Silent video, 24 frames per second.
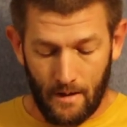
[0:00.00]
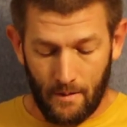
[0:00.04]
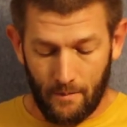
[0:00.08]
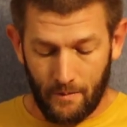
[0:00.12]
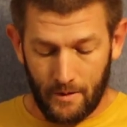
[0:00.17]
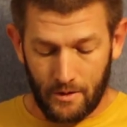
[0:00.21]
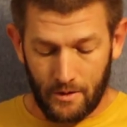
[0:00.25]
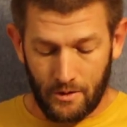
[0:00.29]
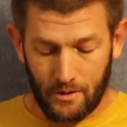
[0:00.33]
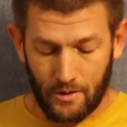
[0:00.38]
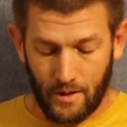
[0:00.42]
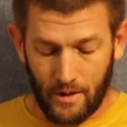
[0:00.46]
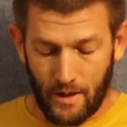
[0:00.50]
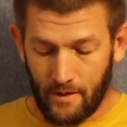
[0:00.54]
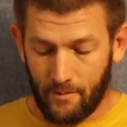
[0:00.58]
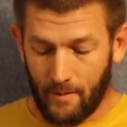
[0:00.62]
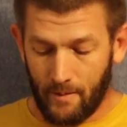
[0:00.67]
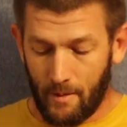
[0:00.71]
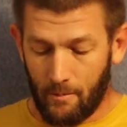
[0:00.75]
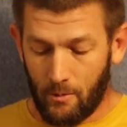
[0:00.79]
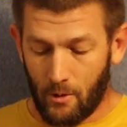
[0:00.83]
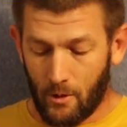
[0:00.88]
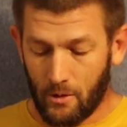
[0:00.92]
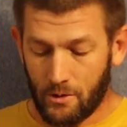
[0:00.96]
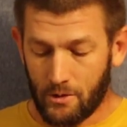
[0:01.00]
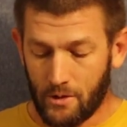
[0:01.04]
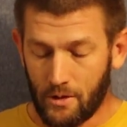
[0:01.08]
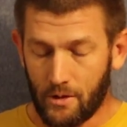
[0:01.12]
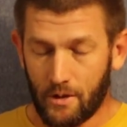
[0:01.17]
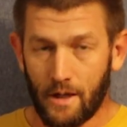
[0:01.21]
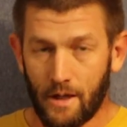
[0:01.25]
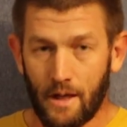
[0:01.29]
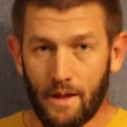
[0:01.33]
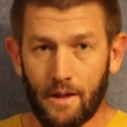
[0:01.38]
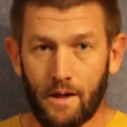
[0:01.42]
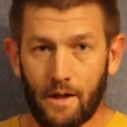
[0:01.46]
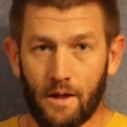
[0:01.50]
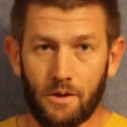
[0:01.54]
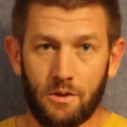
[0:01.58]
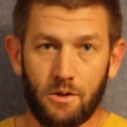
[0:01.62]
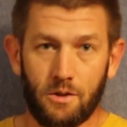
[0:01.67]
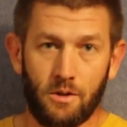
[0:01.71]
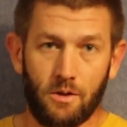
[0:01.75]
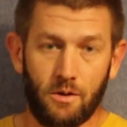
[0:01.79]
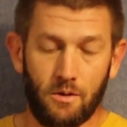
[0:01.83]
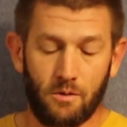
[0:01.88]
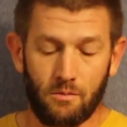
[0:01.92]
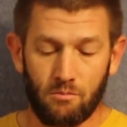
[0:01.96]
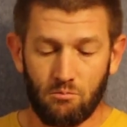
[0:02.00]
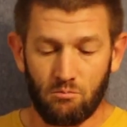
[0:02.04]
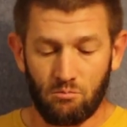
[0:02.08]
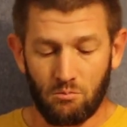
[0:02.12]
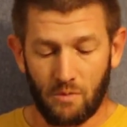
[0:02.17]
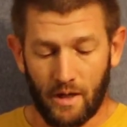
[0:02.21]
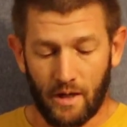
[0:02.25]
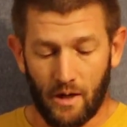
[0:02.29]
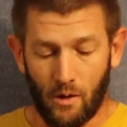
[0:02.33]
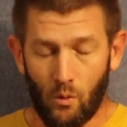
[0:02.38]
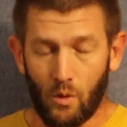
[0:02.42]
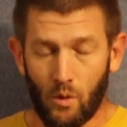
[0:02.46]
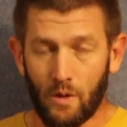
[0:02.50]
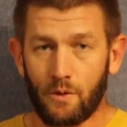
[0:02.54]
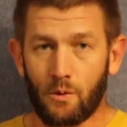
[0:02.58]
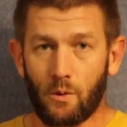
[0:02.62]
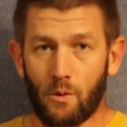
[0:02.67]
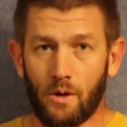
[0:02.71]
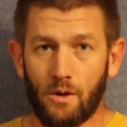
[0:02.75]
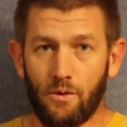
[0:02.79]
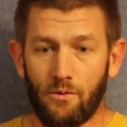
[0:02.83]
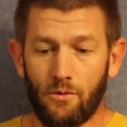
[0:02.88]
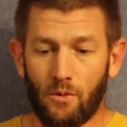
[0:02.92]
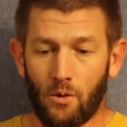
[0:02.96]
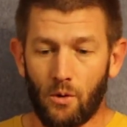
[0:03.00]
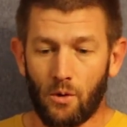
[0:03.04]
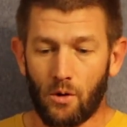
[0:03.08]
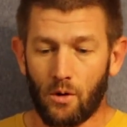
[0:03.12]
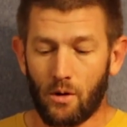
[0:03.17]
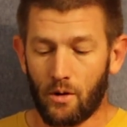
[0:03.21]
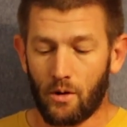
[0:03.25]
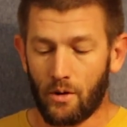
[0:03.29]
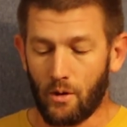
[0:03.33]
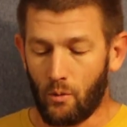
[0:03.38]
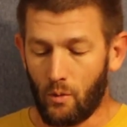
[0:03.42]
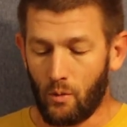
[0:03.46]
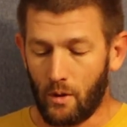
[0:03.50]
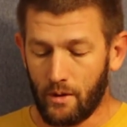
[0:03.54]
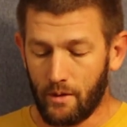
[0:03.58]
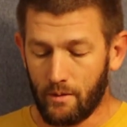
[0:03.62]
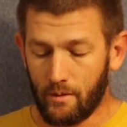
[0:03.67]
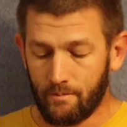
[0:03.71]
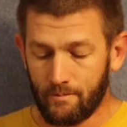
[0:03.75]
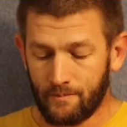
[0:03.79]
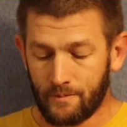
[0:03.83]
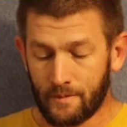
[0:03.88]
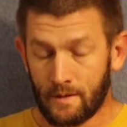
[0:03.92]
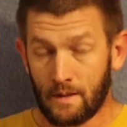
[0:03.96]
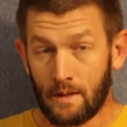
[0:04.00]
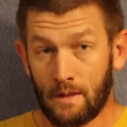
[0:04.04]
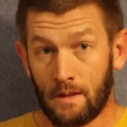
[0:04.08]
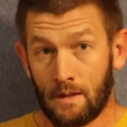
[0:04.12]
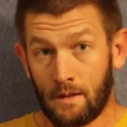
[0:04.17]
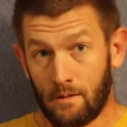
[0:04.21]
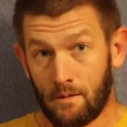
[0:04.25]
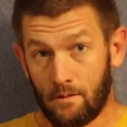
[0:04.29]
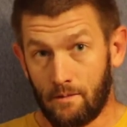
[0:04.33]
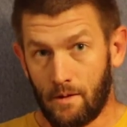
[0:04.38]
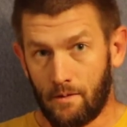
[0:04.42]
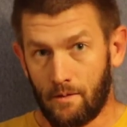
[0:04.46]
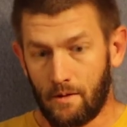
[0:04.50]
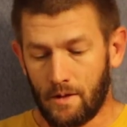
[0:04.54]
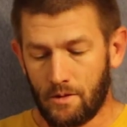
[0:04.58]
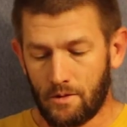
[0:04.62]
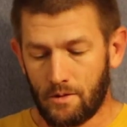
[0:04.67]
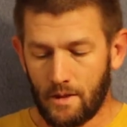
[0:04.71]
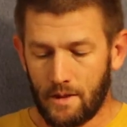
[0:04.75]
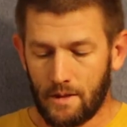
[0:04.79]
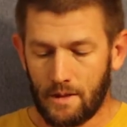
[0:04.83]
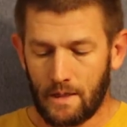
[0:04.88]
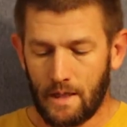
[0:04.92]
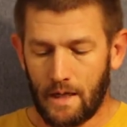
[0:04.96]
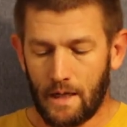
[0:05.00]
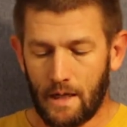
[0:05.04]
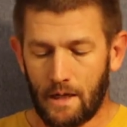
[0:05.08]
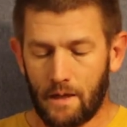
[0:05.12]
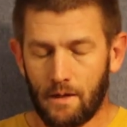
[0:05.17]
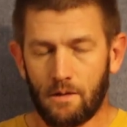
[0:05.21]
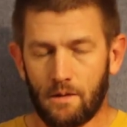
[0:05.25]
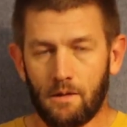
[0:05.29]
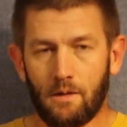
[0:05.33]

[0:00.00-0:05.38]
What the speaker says: This is kind of my personal gun that I'll shoot, like a 124 or the 150 Syntec.